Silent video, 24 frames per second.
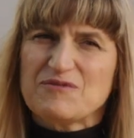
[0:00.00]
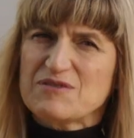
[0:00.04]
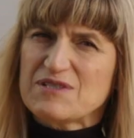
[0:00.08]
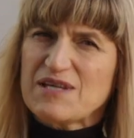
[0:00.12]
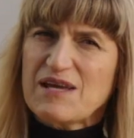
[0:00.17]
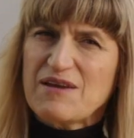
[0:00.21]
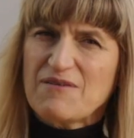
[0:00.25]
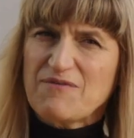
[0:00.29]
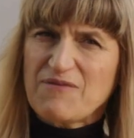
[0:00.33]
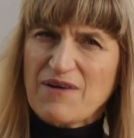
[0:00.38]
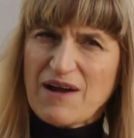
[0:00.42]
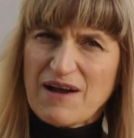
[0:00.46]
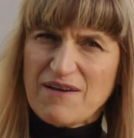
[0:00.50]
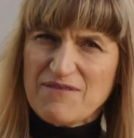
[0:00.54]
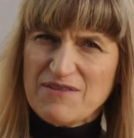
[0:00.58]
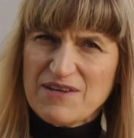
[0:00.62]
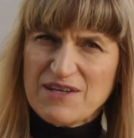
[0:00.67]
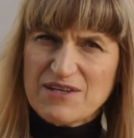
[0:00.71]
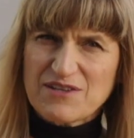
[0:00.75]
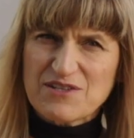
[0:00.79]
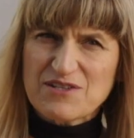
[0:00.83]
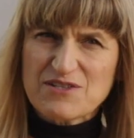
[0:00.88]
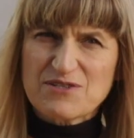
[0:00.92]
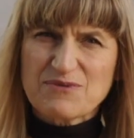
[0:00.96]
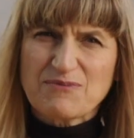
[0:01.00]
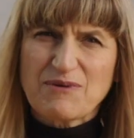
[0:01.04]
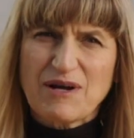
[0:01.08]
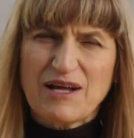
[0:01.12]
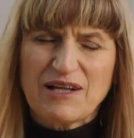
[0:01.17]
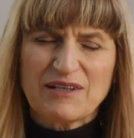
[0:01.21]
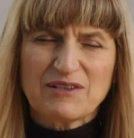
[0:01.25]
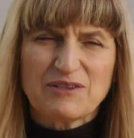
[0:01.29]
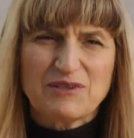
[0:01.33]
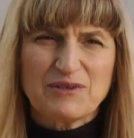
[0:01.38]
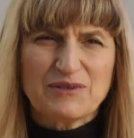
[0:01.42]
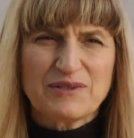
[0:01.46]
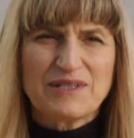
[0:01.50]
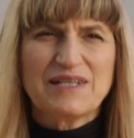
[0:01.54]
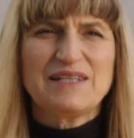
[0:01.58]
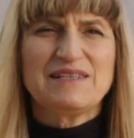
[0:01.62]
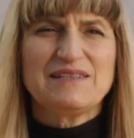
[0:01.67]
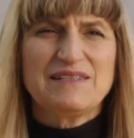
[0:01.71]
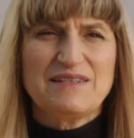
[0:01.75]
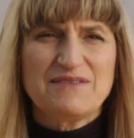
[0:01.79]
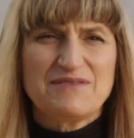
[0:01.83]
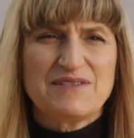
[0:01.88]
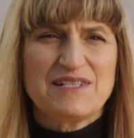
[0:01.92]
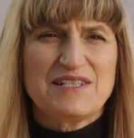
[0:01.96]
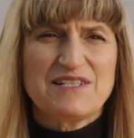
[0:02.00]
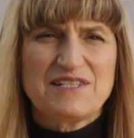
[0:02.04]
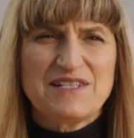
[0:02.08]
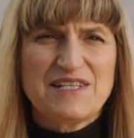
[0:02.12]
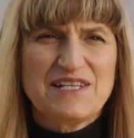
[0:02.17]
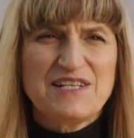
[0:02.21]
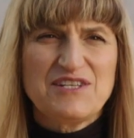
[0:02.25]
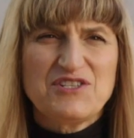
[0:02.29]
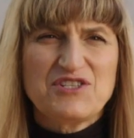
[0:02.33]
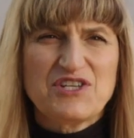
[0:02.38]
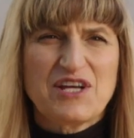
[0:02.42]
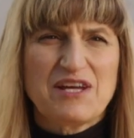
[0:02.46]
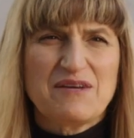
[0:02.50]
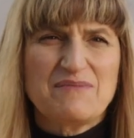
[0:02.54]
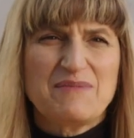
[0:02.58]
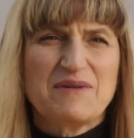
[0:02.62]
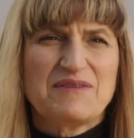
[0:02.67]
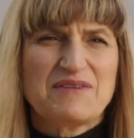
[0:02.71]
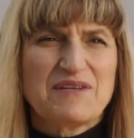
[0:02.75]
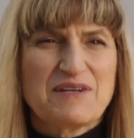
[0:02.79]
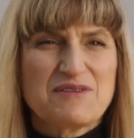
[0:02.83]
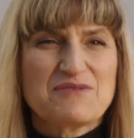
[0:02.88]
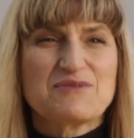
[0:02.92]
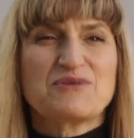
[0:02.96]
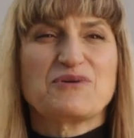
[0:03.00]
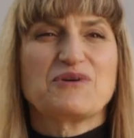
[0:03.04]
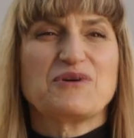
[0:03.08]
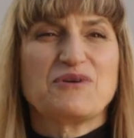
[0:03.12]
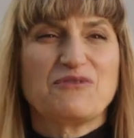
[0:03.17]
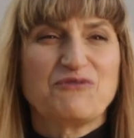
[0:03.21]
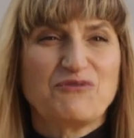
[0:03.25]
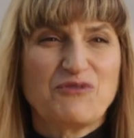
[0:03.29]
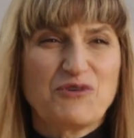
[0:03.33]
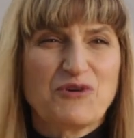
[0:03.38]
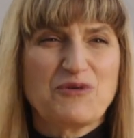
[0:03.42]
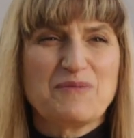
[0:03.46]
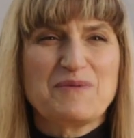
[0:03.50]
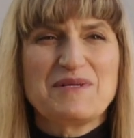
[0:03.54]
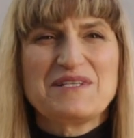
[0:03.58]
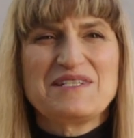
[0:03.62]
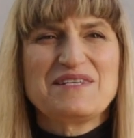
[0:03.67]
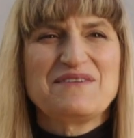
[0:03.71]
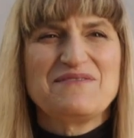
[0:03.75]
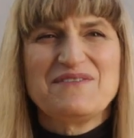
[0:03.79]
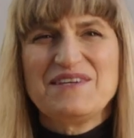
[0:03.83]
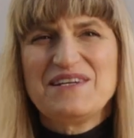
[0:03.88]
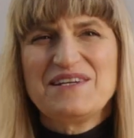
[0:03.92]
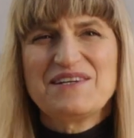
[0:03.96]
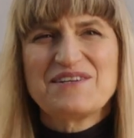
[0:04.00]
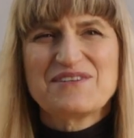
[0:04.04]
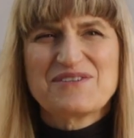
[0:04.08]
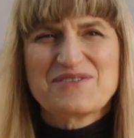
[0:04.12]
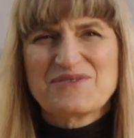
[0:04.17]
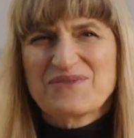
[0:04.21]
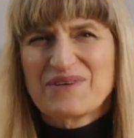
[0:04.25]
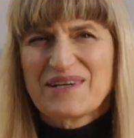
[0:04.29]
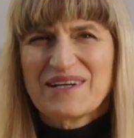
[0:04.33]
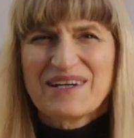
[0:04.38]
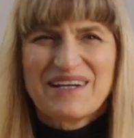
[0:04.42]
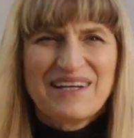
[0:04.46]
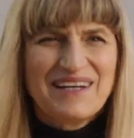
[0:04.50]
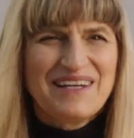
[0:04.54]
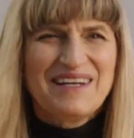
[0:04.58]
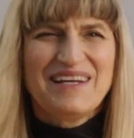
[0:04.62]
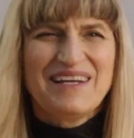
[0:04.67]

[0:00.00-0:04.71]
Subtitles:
say, 5 years while Gloria lived in TJ, but those were her formative years where